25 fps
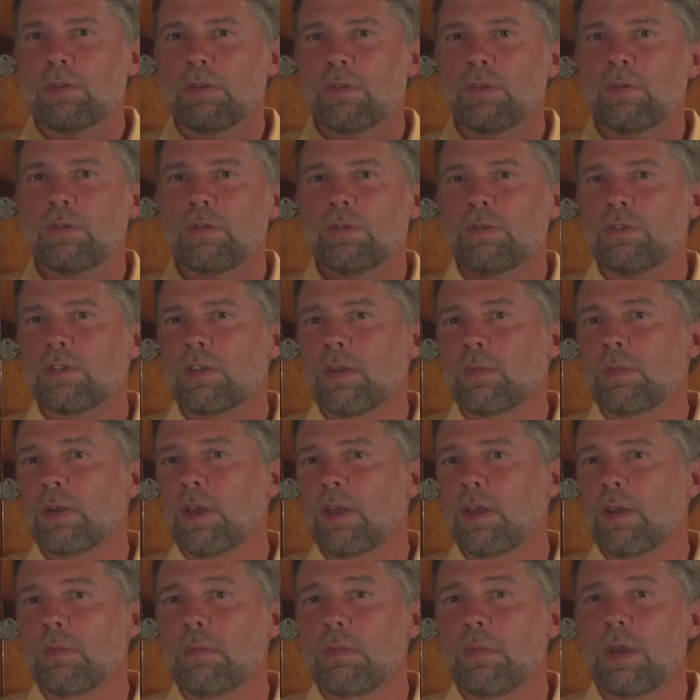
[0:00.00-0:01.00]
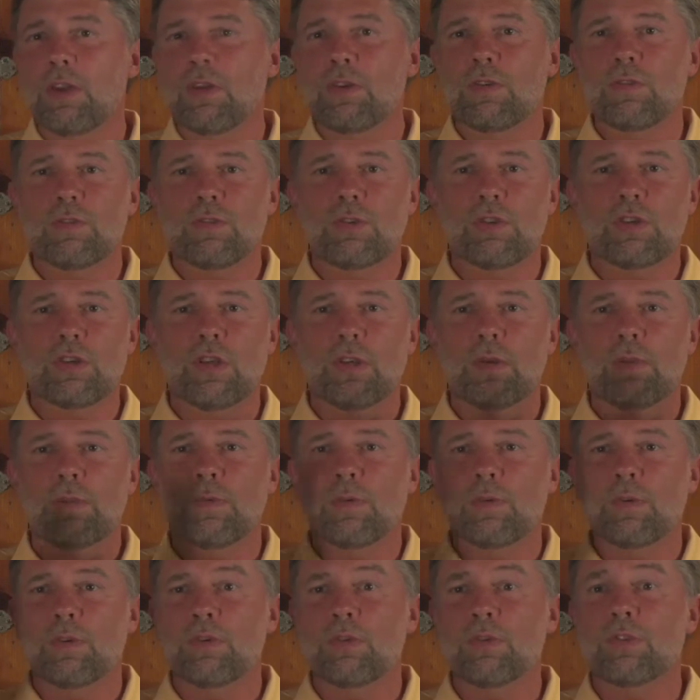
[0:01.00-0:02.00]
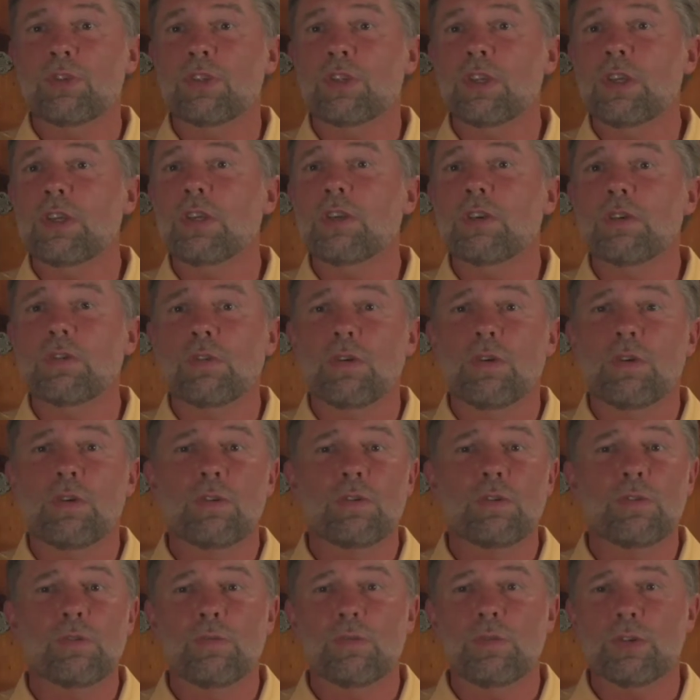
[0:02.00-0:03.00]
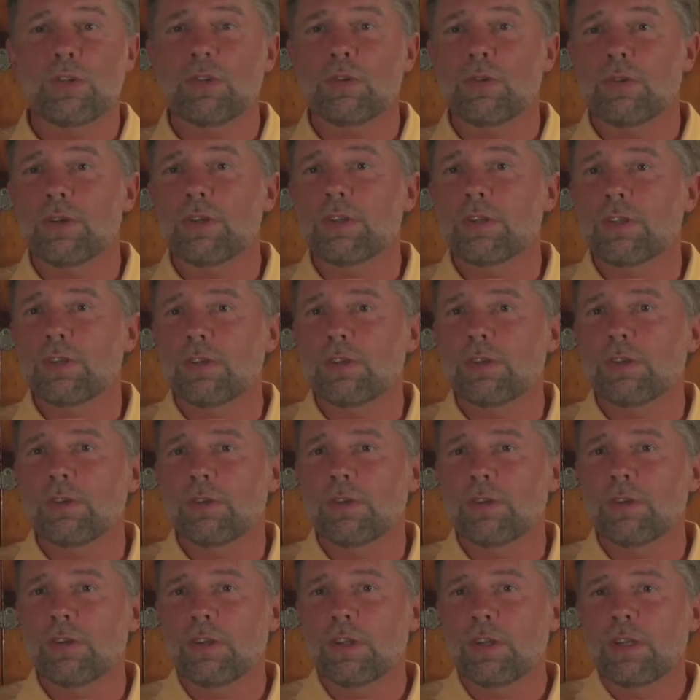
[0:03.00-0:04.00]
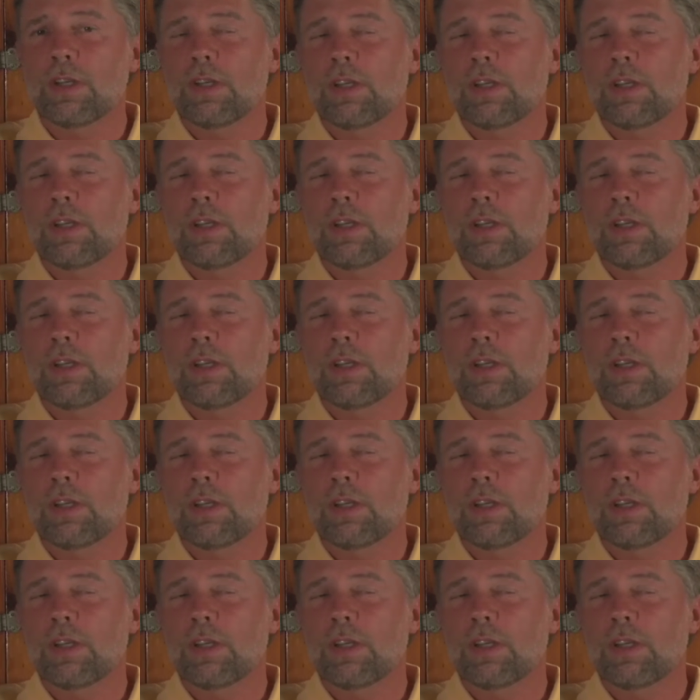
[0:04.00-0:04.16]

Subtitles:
through some kind of mentorship, or you seek your own resource to learn.